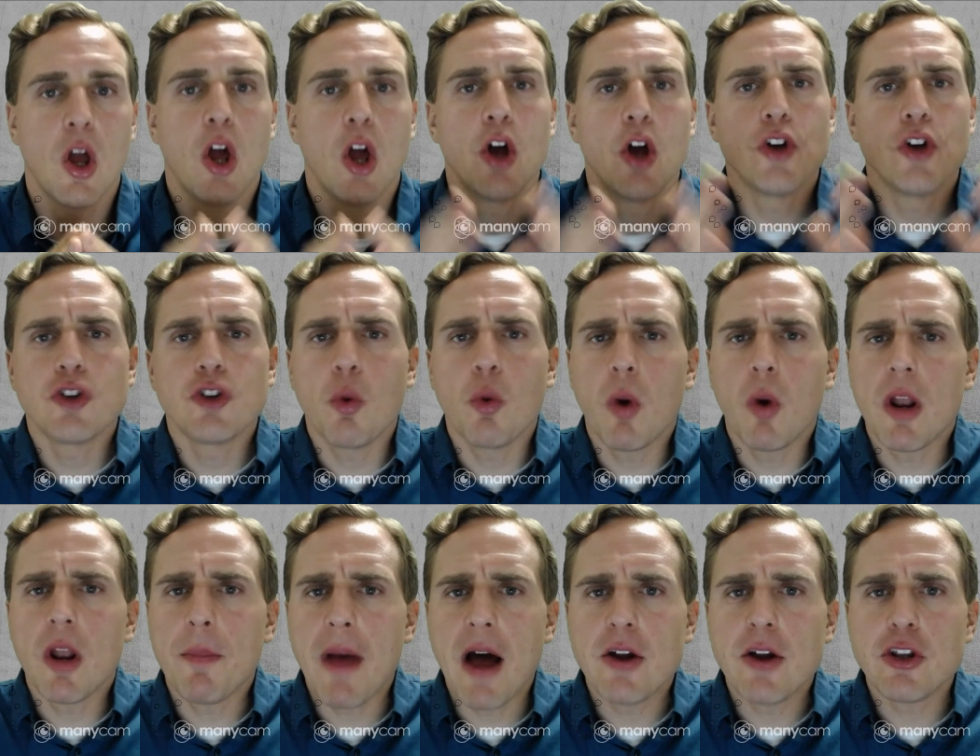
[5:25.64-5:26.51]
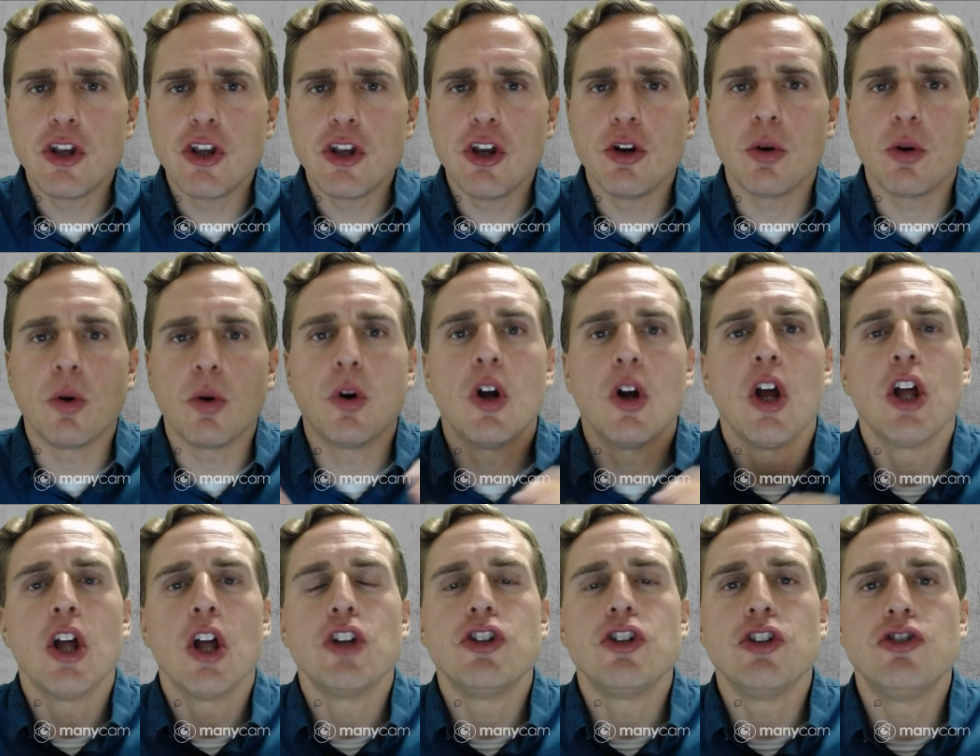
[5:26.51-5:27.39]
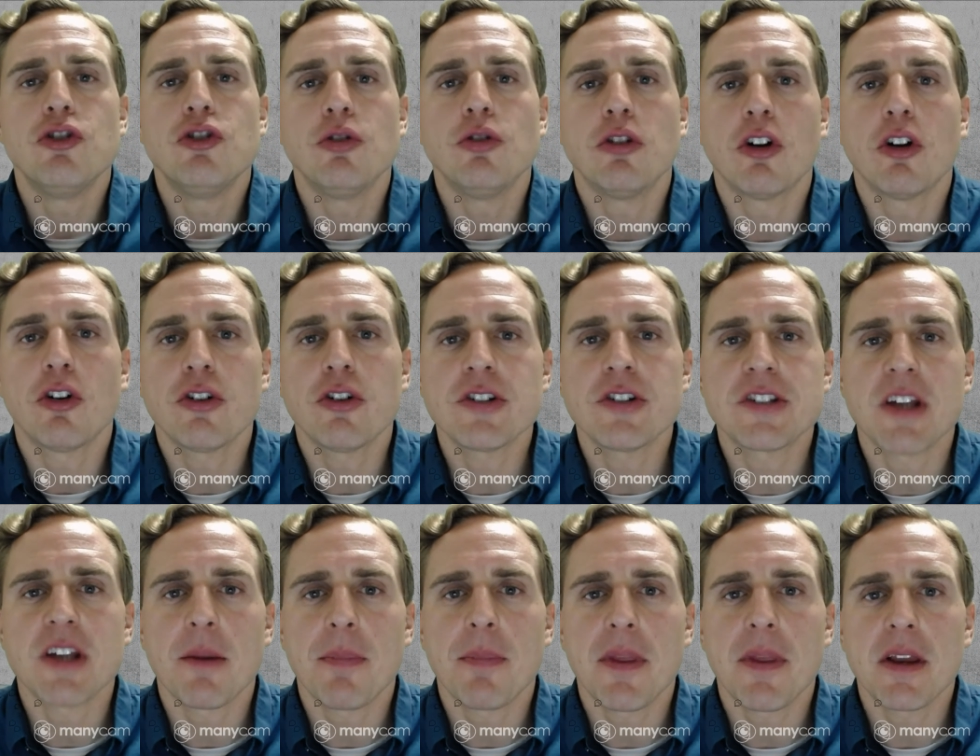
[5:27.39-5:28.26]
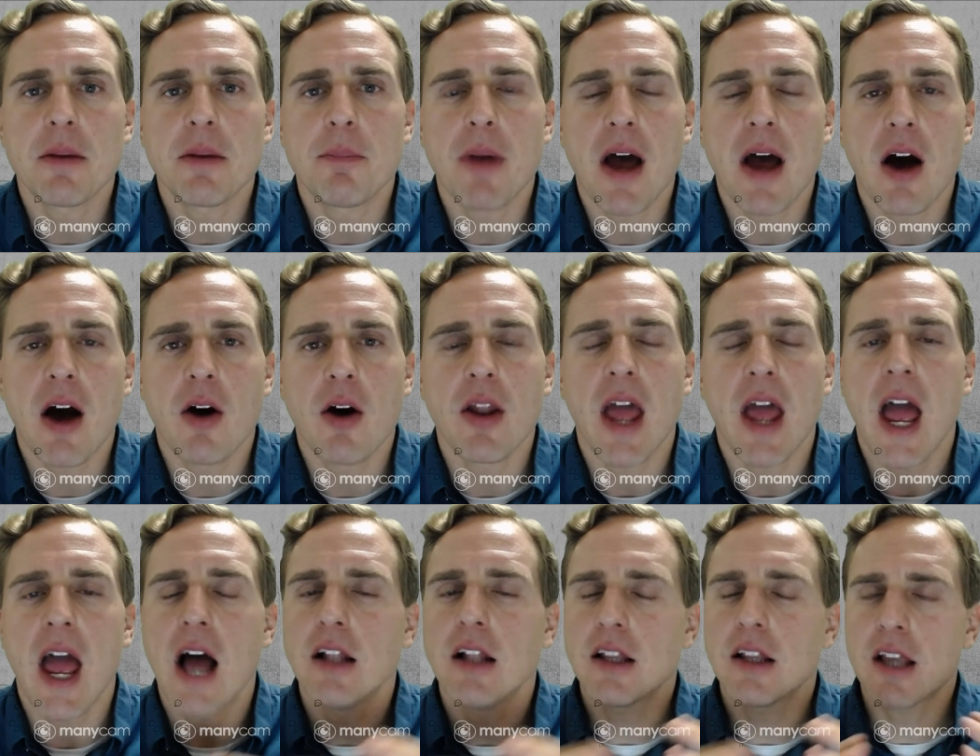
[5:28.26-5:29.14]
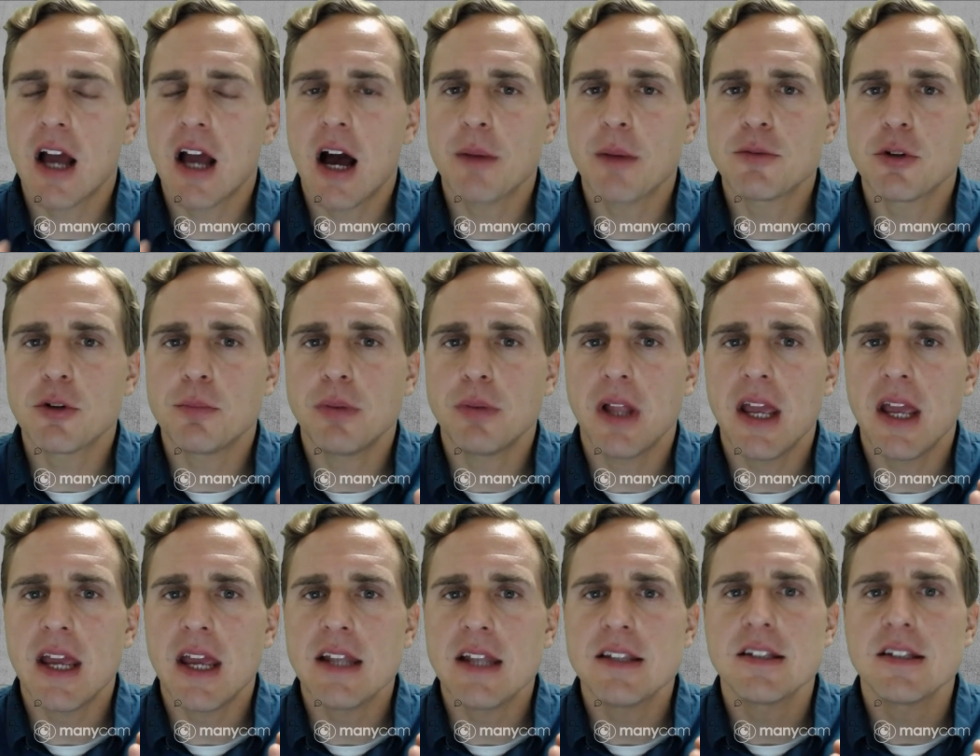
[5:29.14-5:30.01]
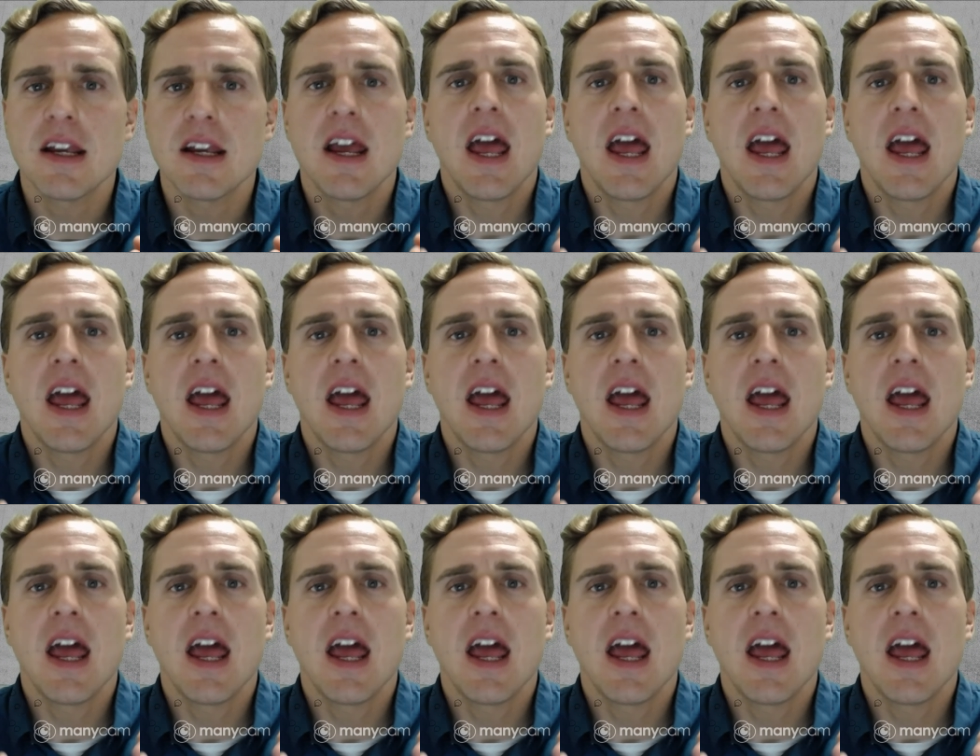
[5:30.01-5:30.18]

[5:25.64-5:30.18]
So what about you? Did you learn something about helicopter blades,